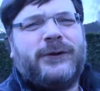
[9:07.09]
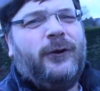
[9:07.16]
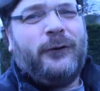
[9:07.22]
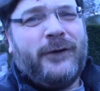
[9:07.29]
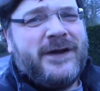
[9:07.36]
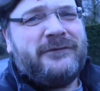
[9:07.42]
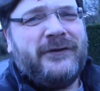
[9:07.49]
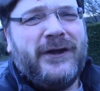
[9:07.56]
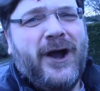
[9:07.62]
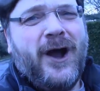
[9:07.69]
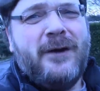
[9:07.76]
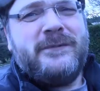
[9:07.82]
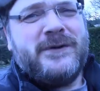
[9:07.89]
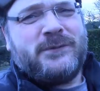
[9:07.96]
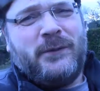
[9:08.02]
or even the
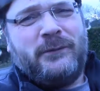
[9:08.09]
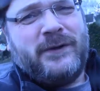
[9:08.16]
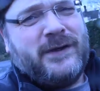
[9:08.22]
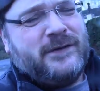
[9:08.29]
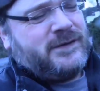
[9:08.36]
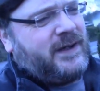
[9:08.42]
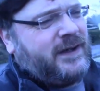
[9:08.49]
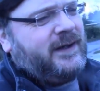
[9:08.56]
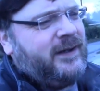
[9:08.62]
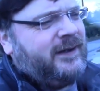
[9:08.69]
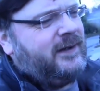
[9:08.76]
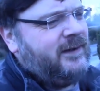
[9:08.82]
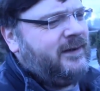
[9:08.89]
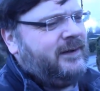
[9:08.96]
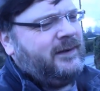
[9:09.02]
armies we were using.
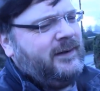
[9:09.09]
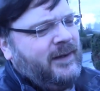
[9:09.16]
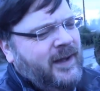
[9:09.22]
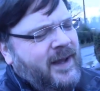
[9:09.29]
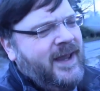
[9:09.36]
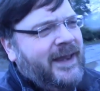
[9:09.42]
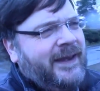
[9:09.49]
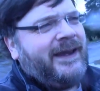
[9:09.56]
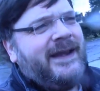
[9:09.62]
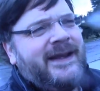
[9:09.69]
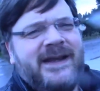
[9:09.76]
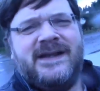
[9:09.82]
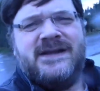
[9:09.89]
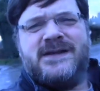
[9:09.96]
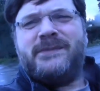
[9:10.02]
He
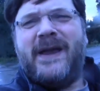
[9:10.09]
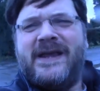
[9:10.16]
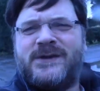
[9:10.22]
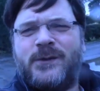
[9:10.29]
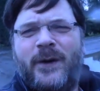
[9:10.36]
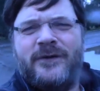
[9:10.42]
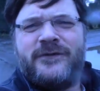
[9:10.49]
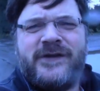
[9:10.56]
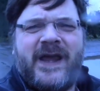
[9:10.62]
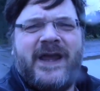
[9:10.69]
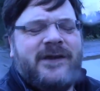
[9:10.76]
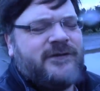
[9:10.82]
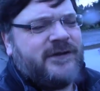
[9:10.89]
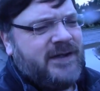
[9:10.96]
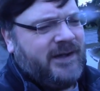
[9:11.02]
needed to make 12
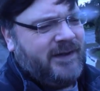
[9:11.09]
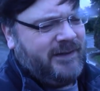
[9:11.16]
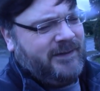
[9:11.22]
saves.